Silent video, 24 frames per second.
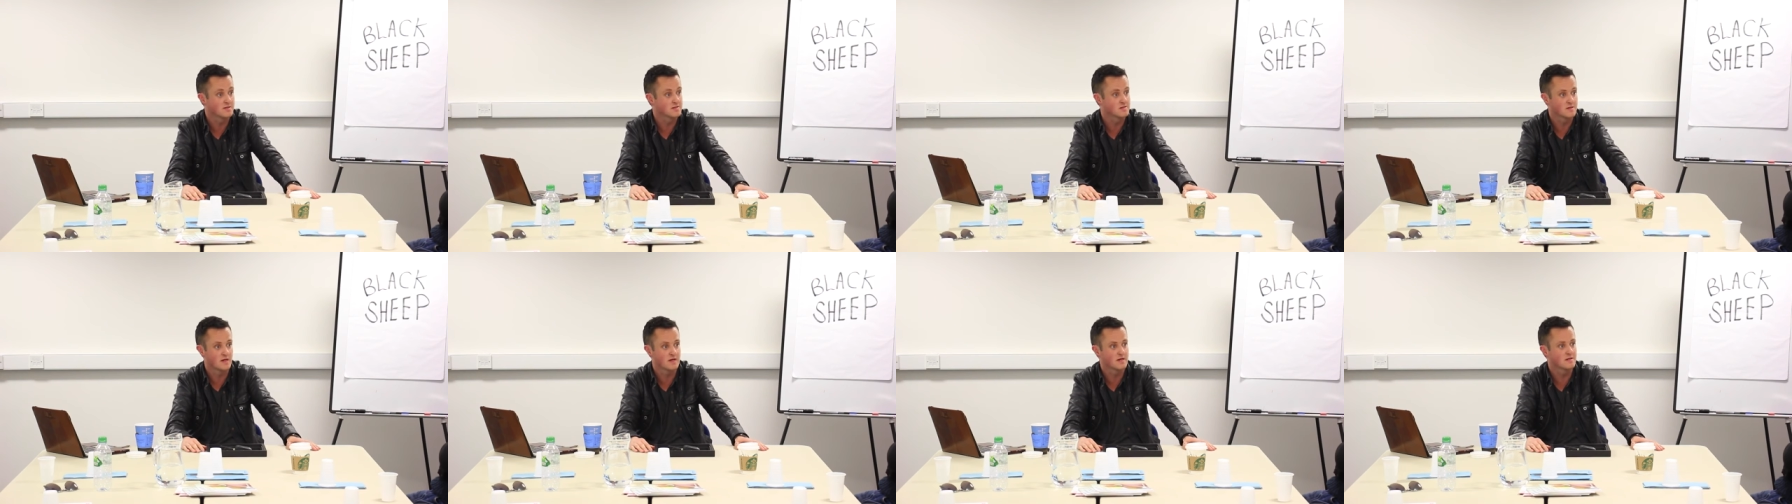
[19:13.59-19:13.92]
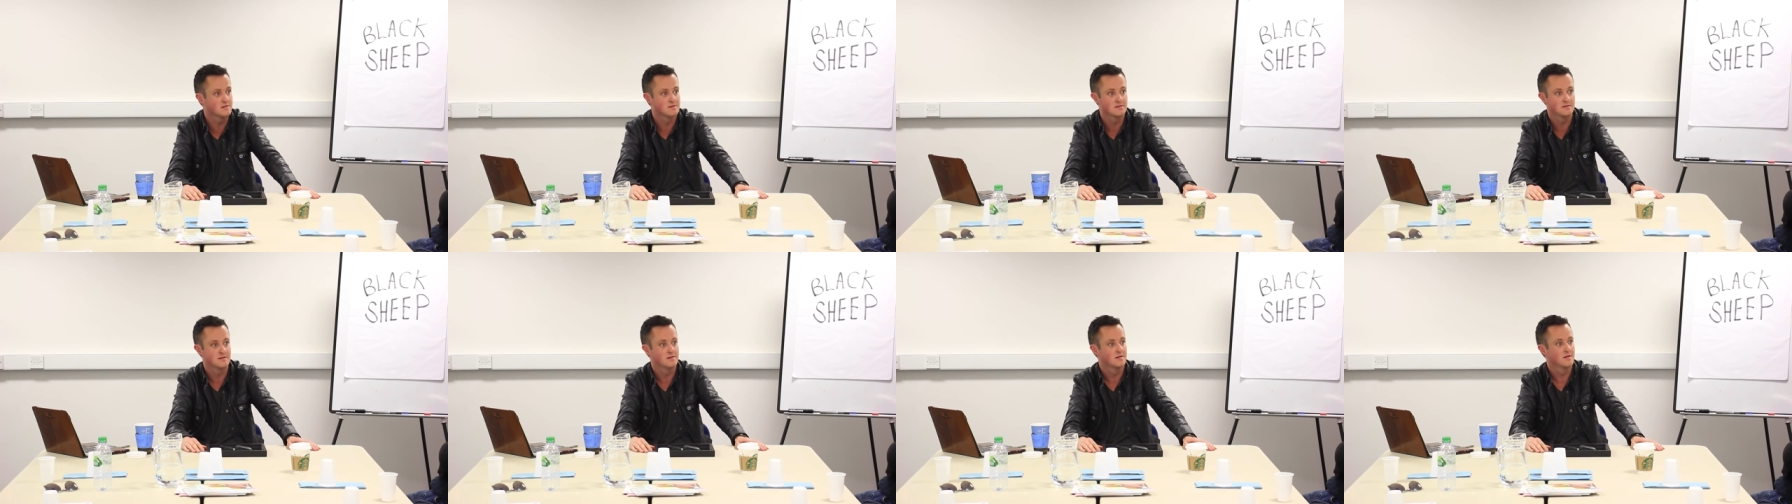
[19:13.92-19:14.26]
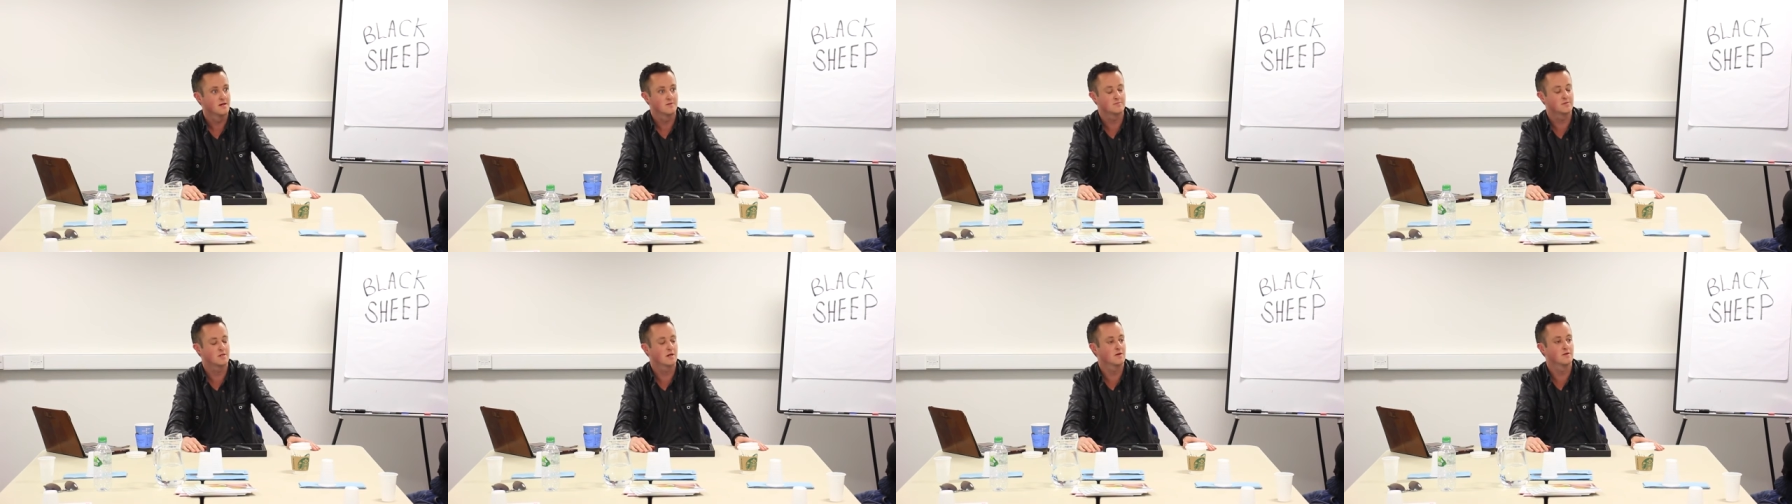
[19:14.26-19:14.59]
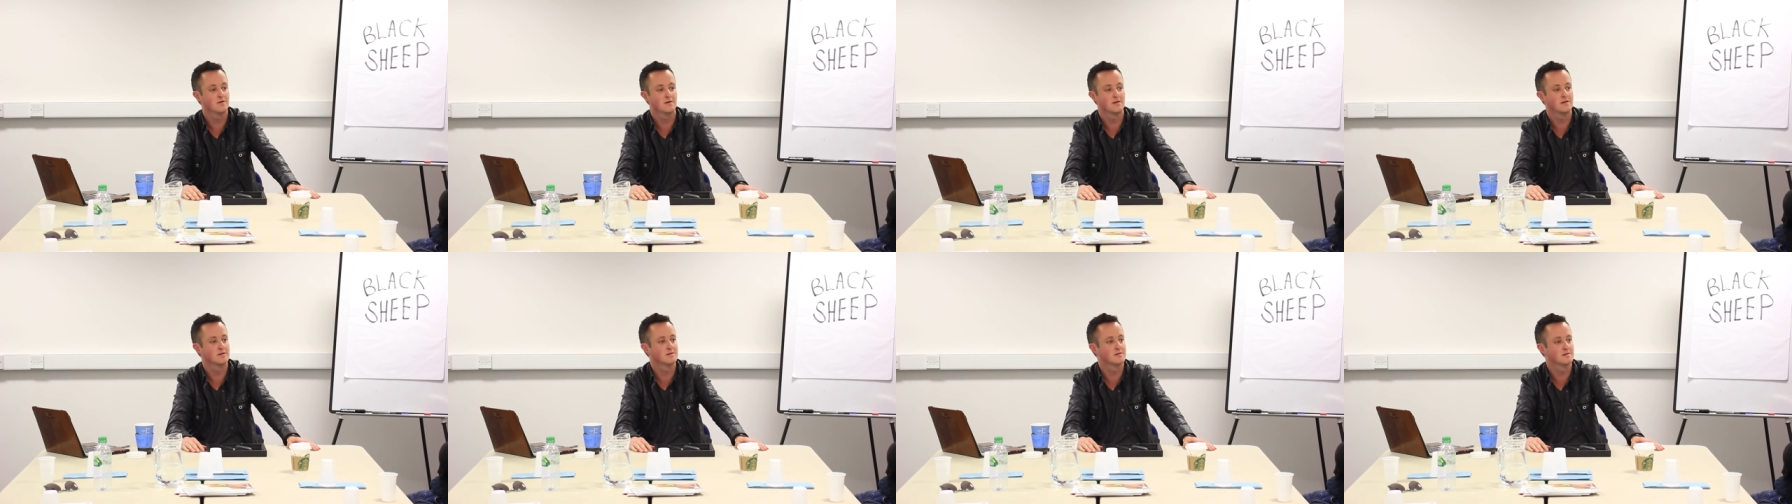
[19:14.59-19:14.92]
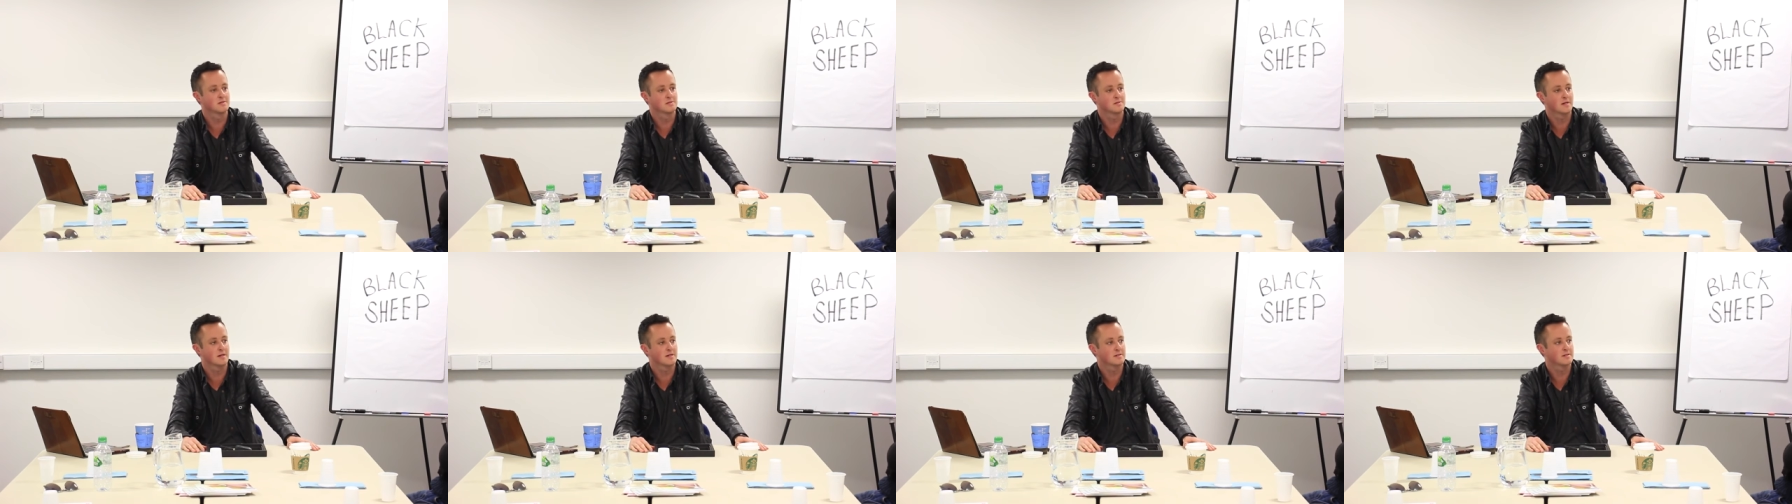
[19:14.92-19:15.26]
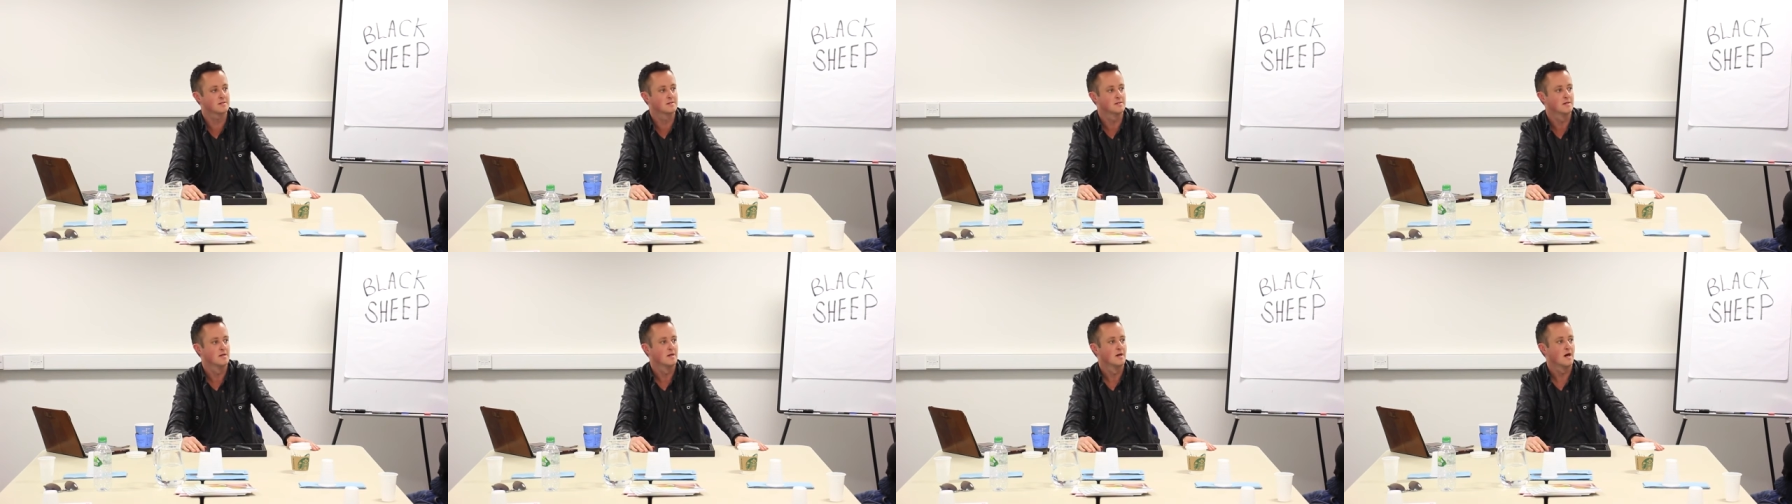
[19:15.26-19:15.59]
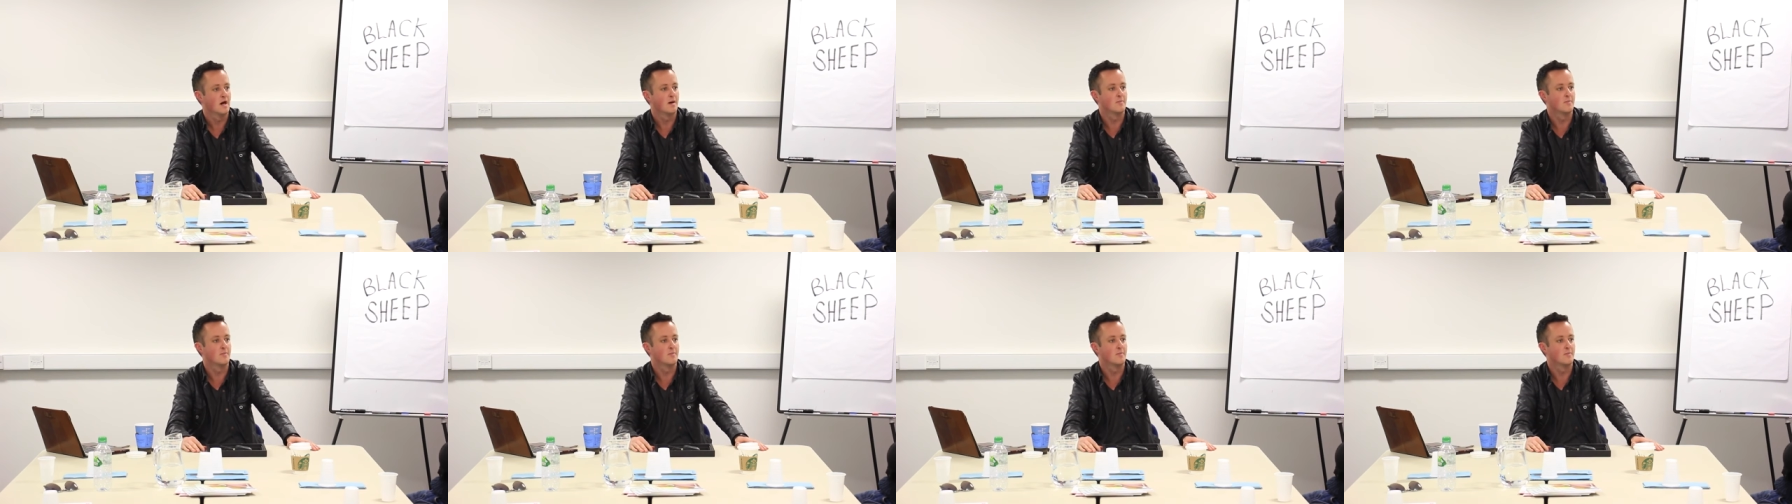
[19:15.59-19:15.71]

been saying. I'm totally distracted.